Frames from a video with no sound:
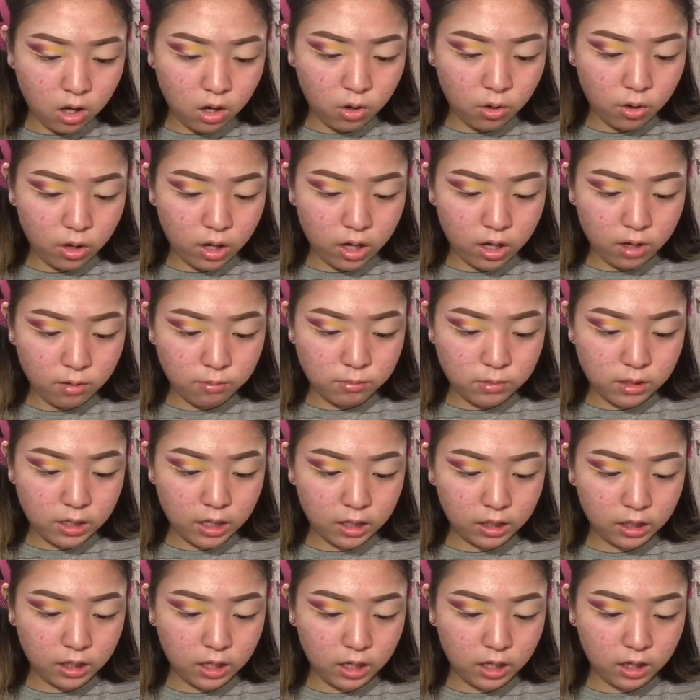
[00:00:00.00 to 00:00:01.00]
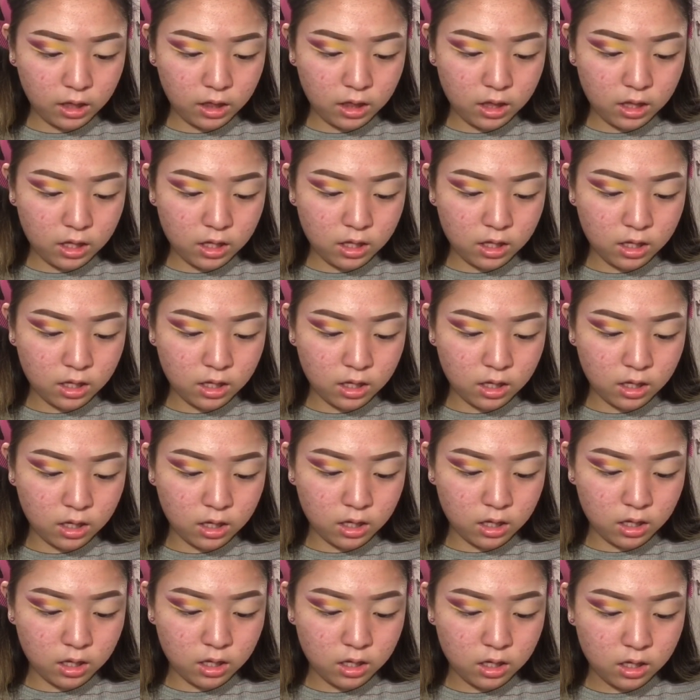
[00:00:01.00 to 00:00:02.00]
Oh, and I'm taking
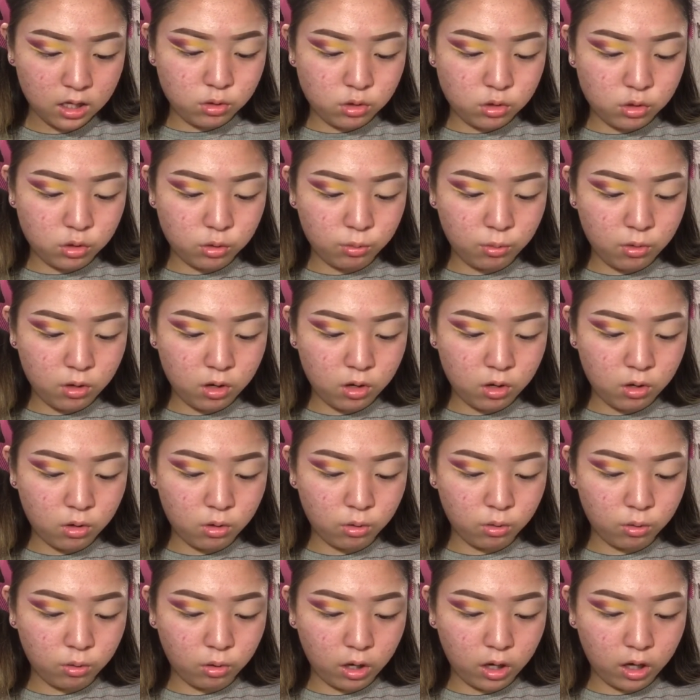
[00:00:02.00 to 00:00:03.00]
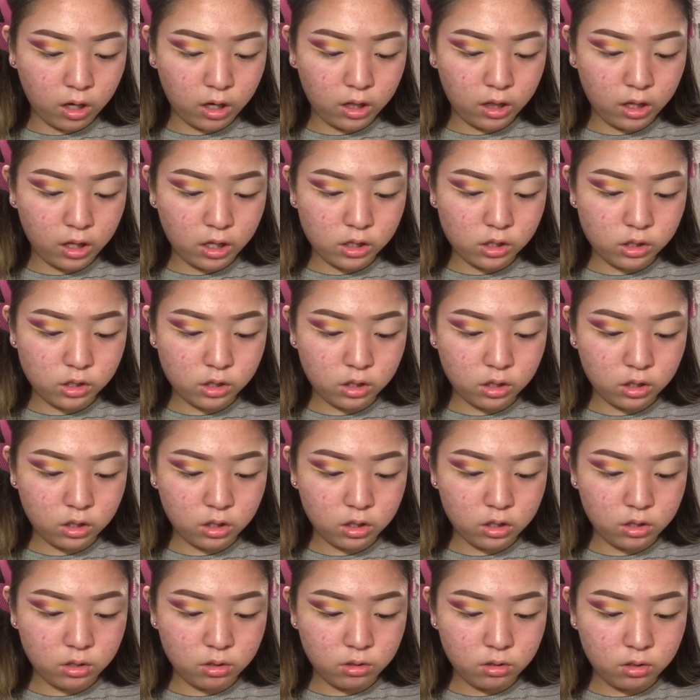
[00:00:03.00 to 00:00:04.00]
the Duo eyelash
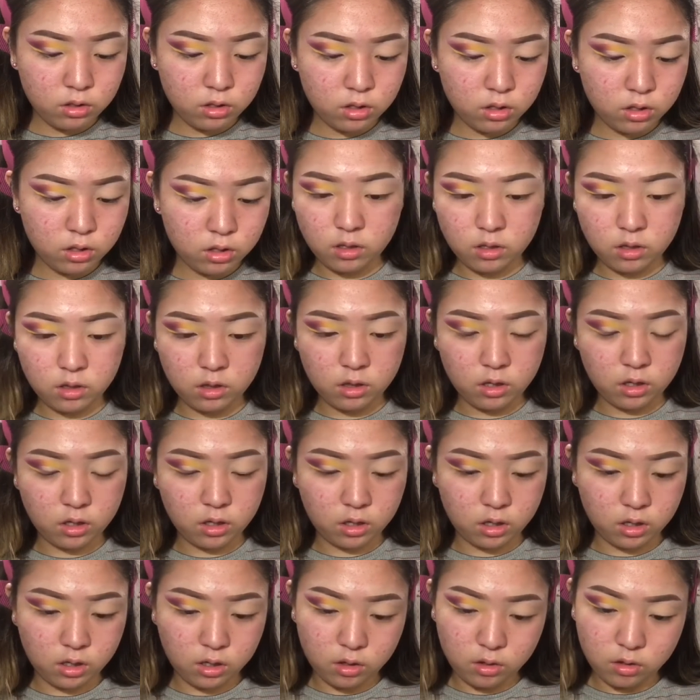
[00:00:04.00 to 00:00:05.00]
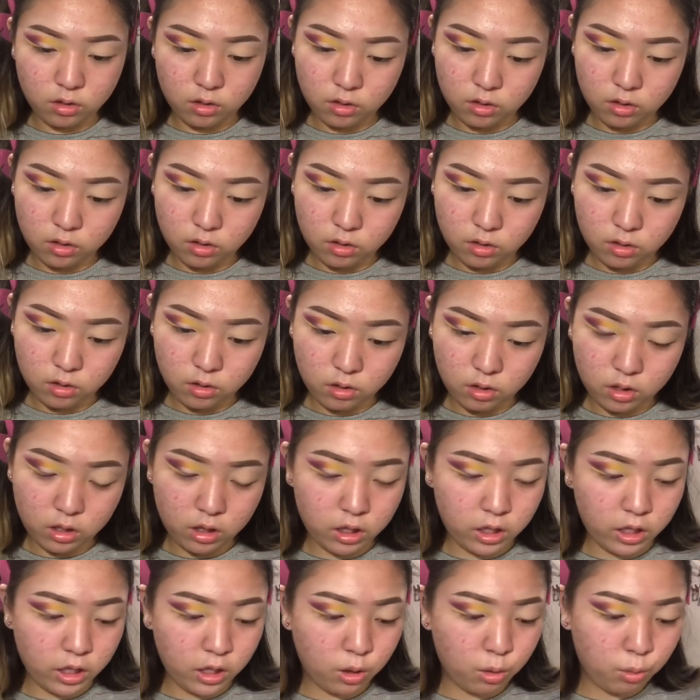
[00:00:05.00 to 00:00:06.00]
glue, the
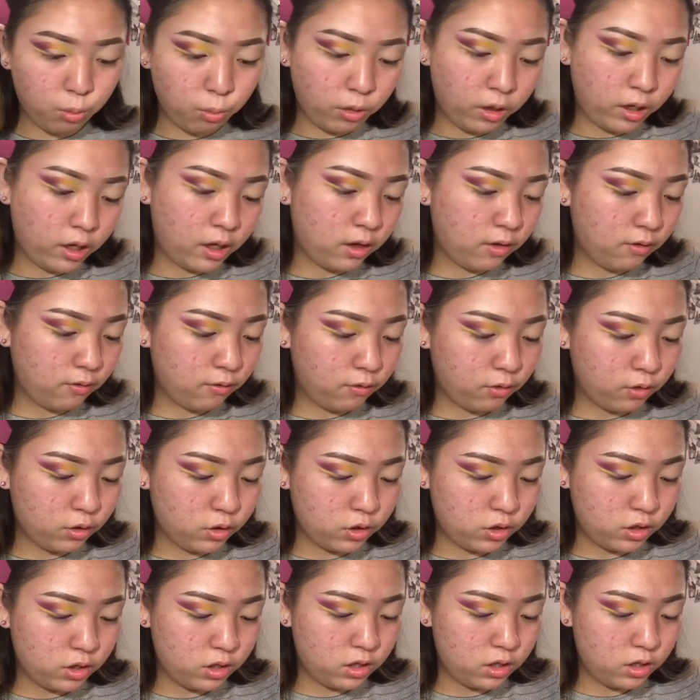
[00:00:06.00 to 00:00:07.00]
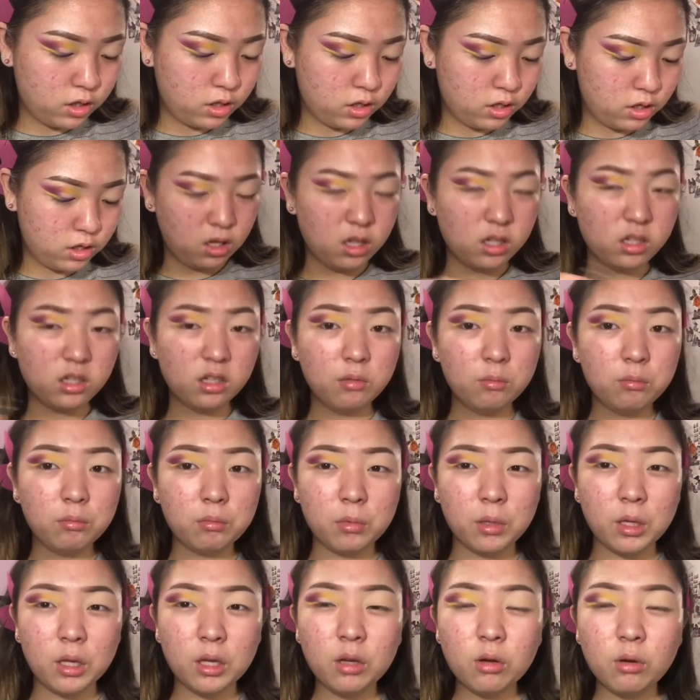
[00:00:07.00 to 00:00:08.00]
clear white version. Is it
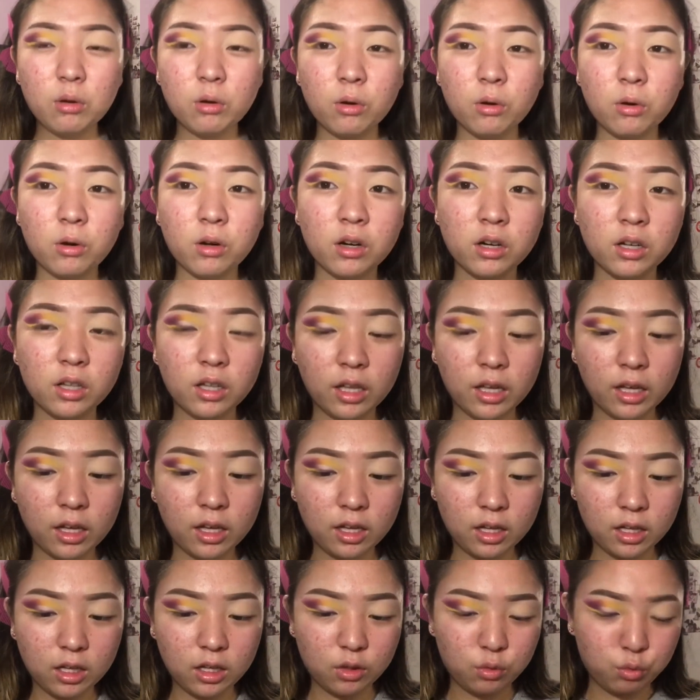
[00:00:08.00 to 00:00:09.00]
me, or like